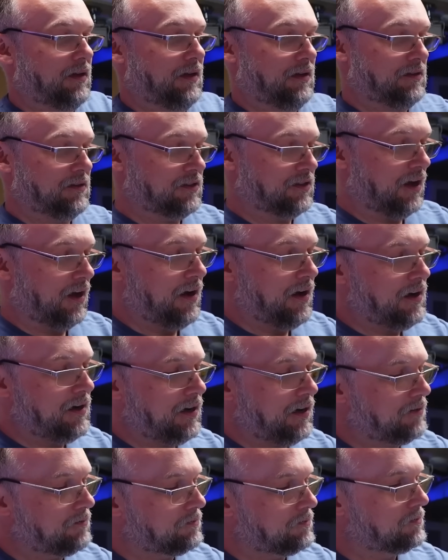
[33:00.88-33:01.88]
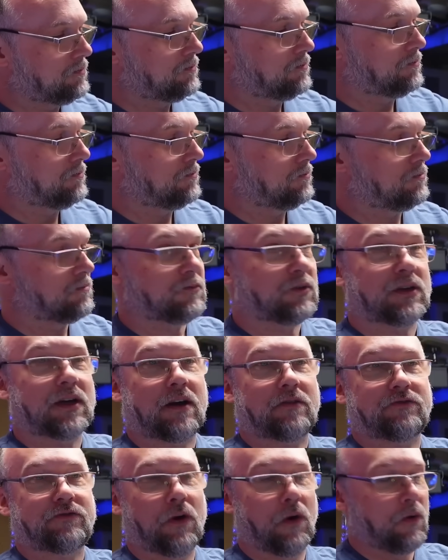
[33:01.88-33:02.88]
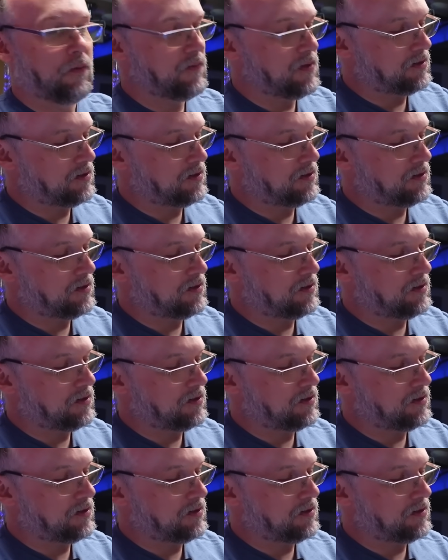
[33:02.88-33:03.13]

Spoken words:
Inside, we've got foam